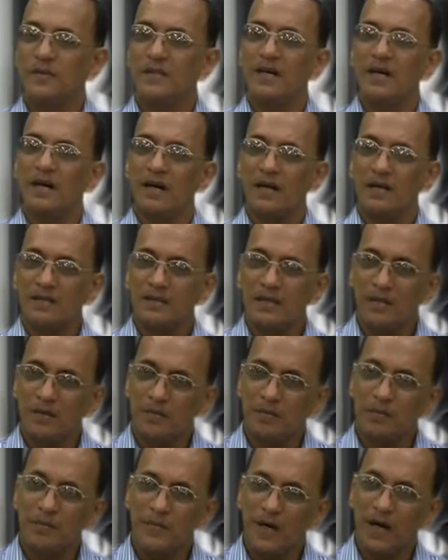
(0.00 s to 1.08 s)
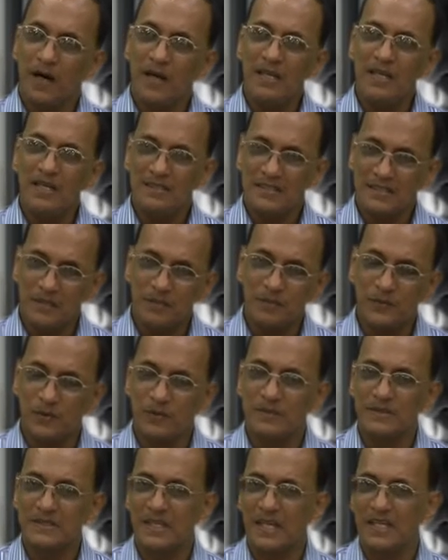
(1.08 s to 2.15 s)
the earliest
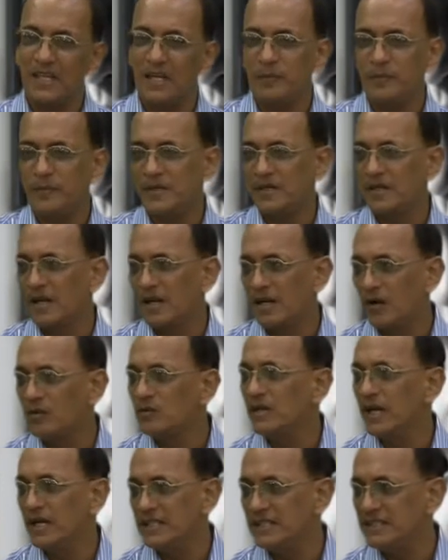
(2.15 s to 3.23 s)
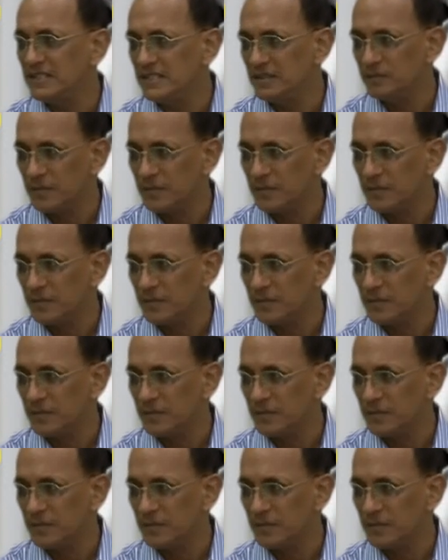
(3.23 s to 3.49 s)
symptoms can appear around 18